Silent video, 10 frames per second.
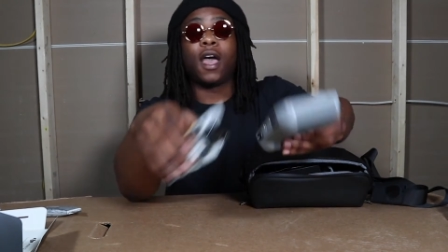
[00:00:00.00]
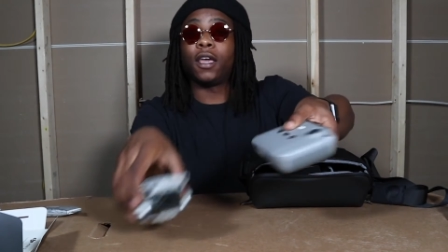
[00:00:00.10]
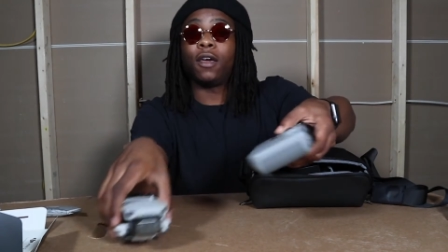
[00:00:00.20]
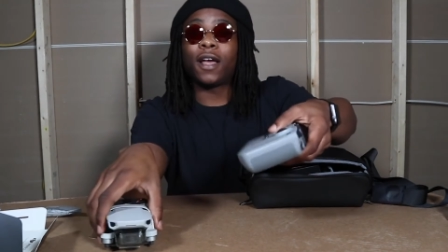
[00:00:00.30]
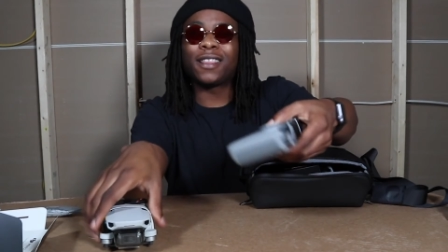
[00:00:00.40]

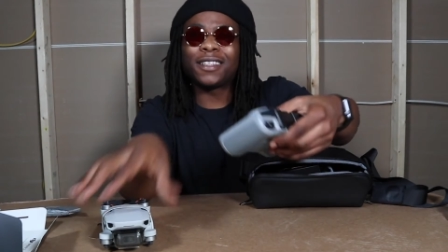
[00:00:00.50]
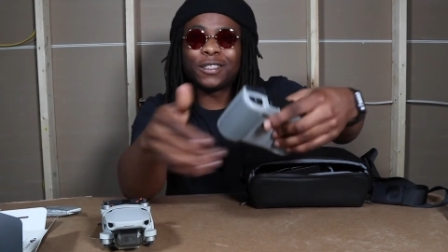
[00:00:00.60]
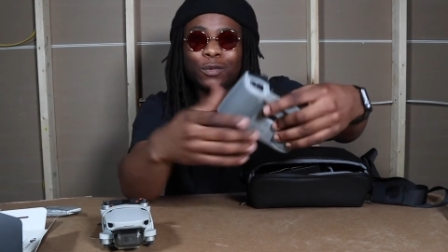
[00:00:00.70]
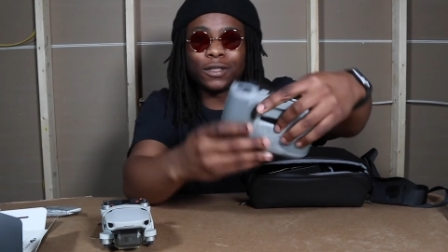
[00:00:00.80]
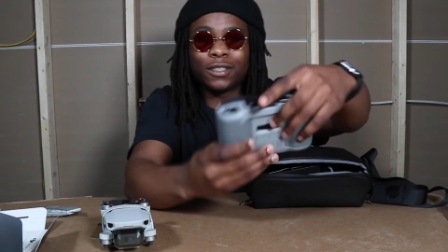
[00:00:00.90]
Yo, I thought this
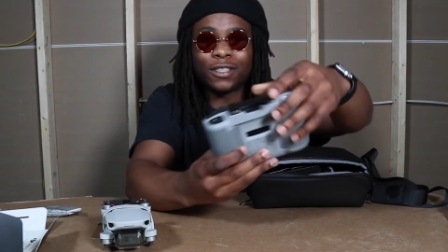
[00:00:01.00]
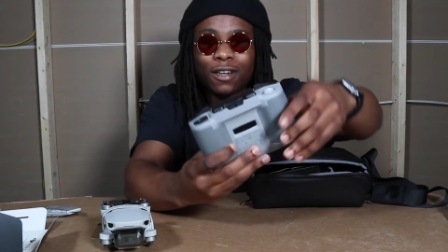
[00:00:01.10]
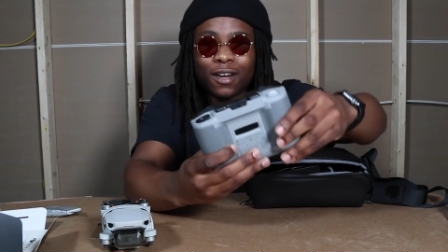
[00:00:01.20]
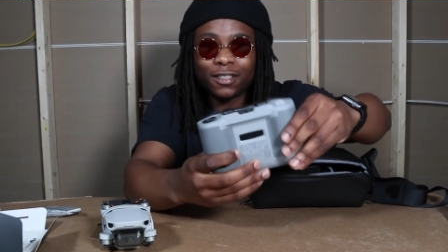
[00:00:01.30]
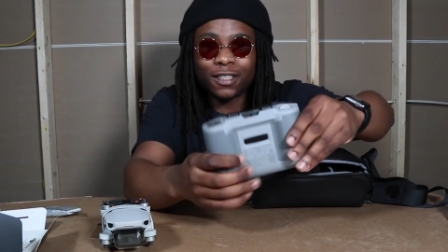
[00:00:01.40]
was the
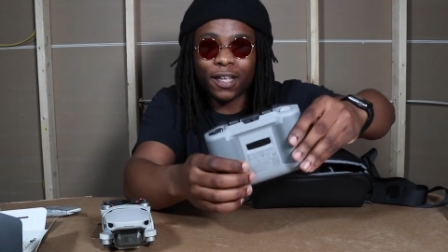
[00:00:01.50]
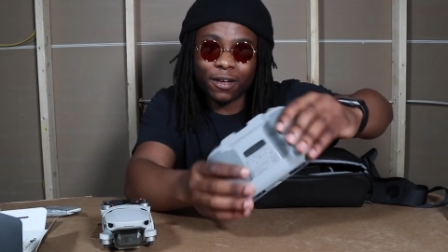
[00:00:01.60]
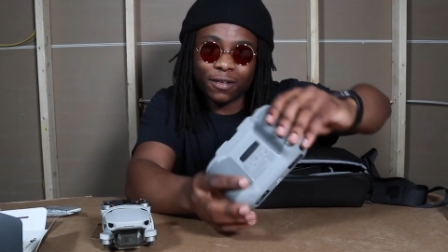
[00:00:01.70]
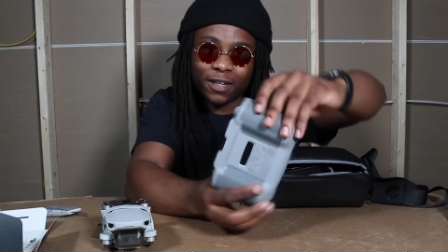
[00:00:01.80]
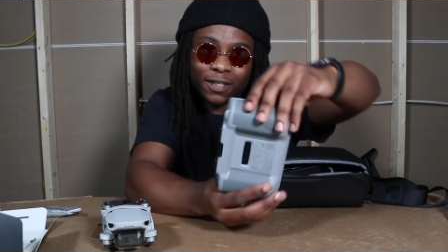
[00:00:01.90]
charger, like
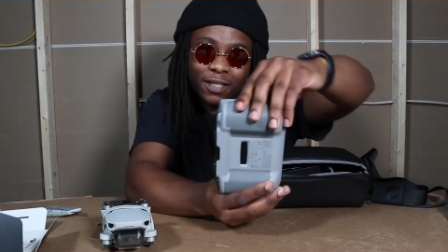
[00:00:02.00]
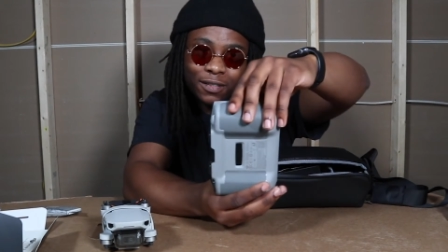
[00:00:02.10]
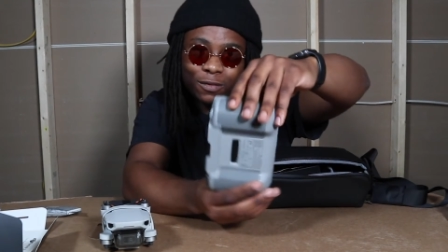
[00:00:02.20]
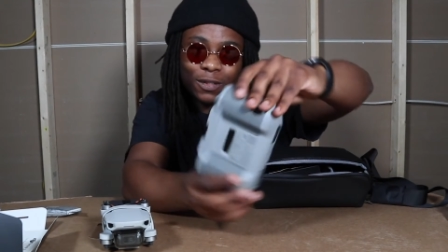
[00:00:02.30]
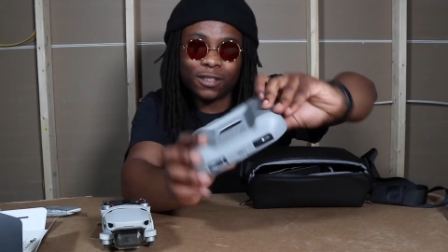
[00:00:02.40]
on everything.
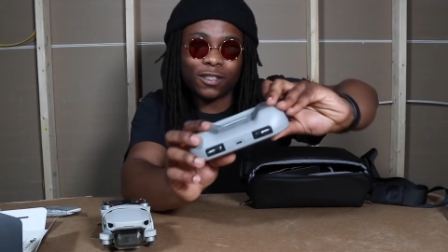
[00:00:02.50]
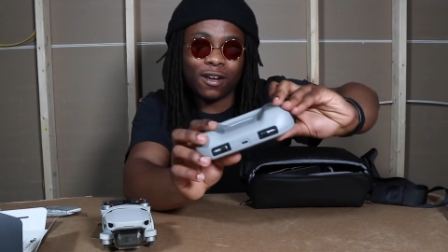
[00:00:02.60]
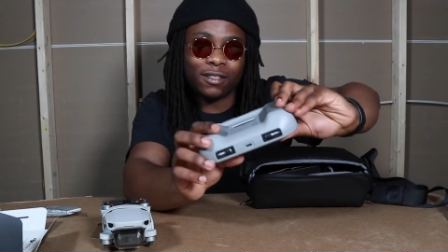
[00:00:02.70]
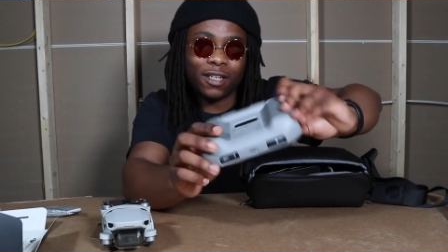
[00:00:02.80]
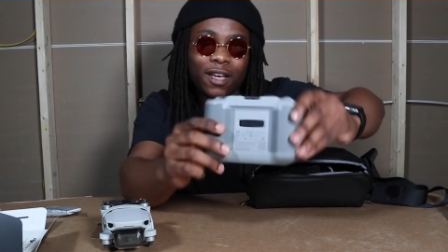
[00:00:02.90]
So where the
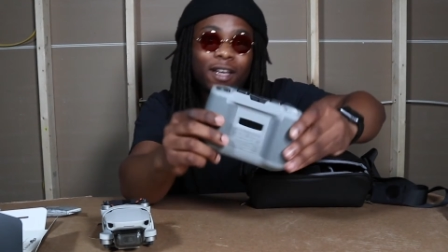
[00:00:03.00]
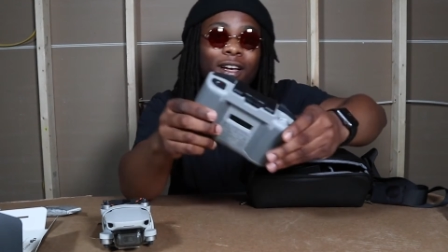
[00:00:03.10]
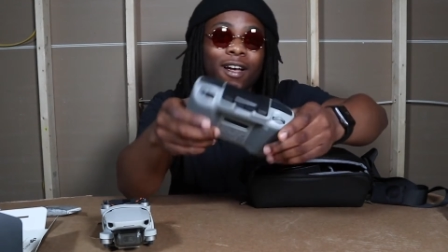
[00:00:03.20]
charger at?